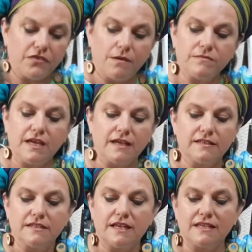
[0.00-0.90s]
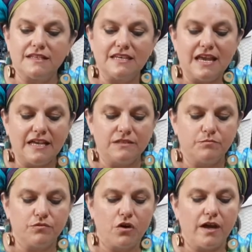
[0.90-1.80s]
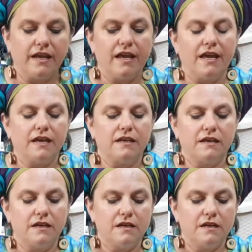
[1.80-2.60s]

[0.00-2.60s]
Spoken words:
thumbtacks is it has a nice broad head